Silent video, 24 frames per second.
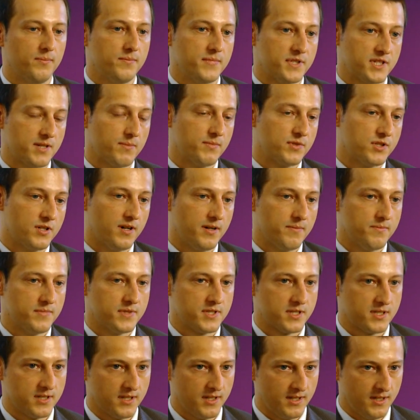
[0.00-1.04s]

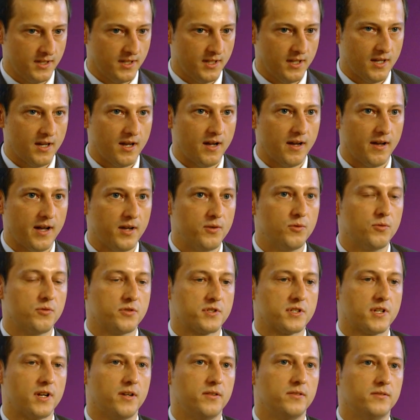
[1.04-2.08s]
sometimes, and
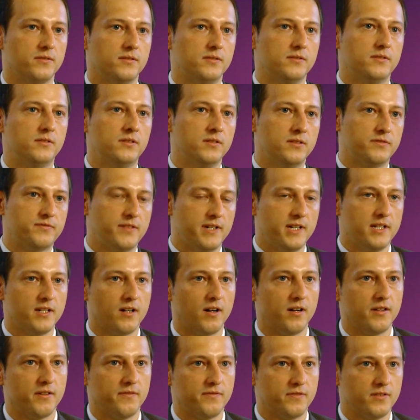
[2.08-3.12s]
also
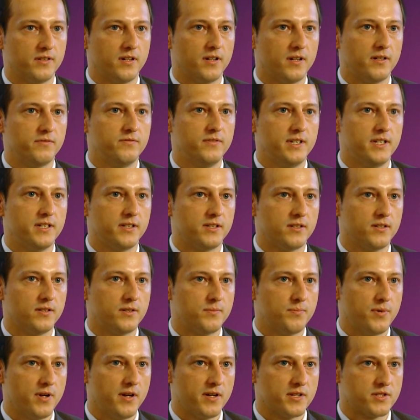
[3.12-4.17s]
3DI offer a really
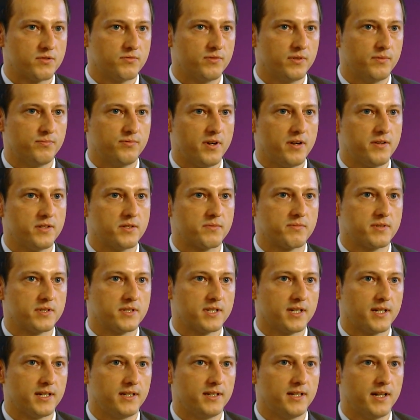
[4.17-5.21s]
good personal approach
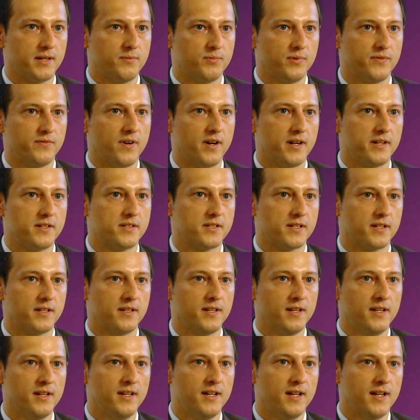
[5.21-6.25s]
because they provide an
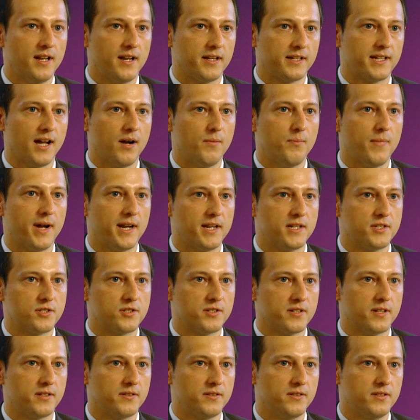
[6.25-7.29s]
account
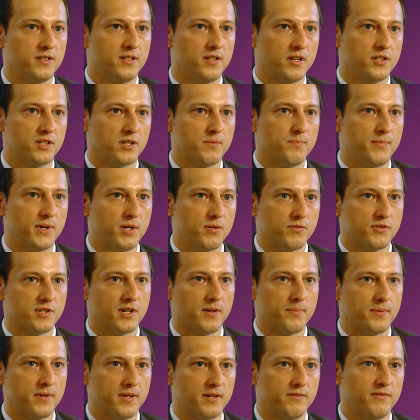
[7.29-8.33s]
manager, and you can build
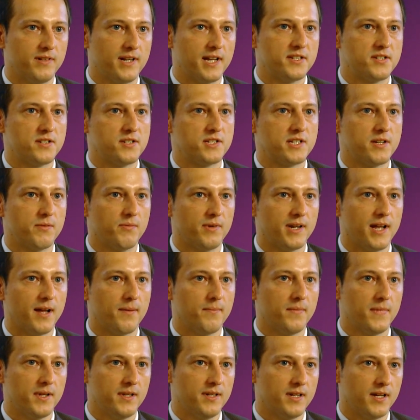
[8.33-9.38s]
up a relationship with
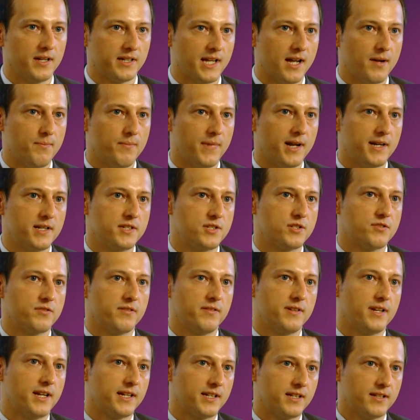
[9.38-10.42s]
that account manager,
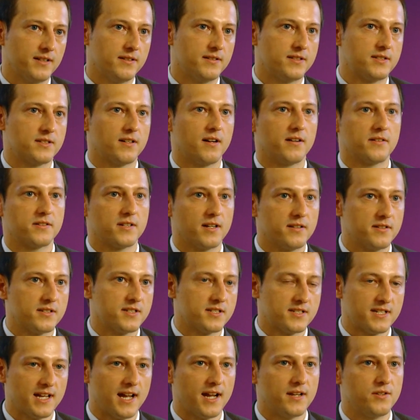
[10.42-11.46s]
and they can start to
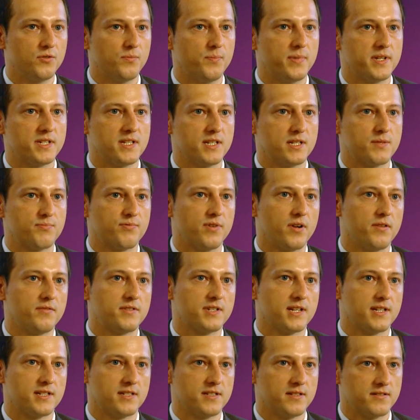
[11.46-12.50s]
understand your business
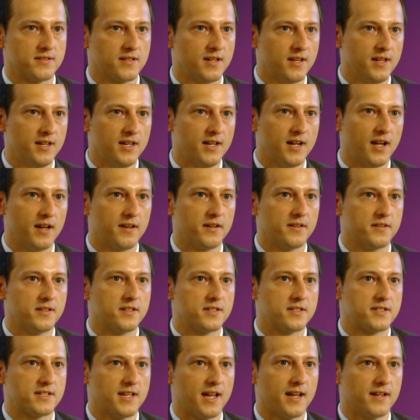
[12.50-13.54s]
processes and
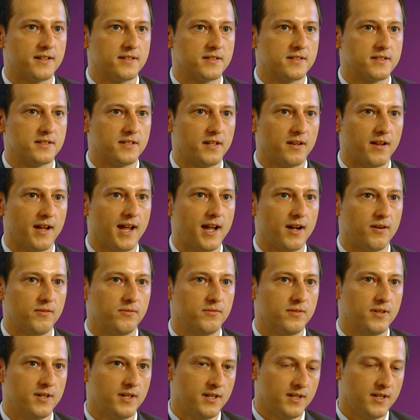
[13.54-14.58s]
understand how